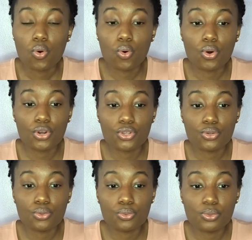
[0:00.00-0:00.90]
or
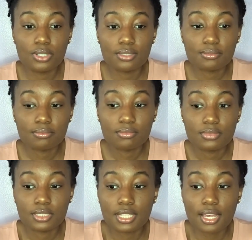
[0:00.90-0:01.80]
you
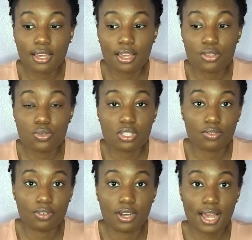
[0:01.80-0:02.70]
stay and you suffer.